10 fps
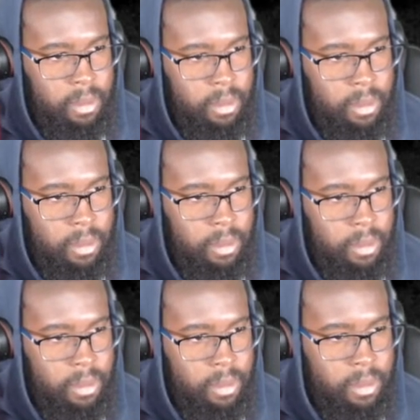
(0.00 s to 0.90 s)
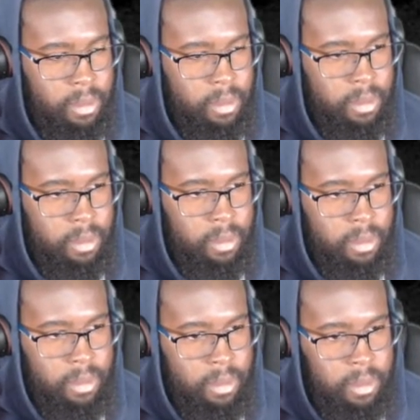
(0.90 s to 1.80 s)

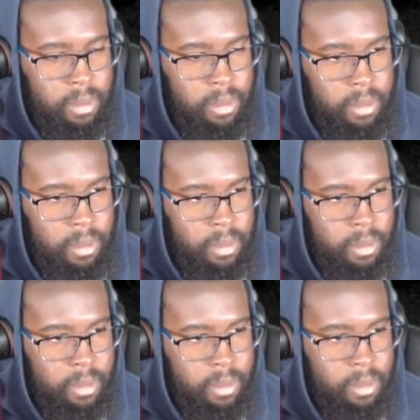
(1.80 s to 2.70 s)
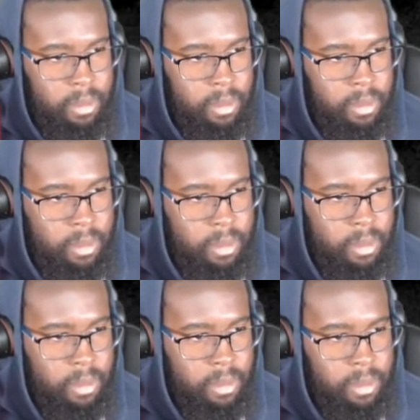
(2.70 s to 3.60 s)

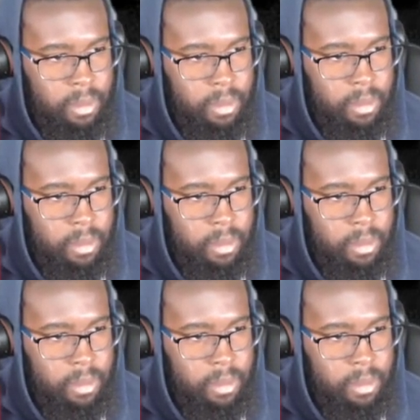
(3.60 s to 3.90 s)
No words are spoken by the person on screen.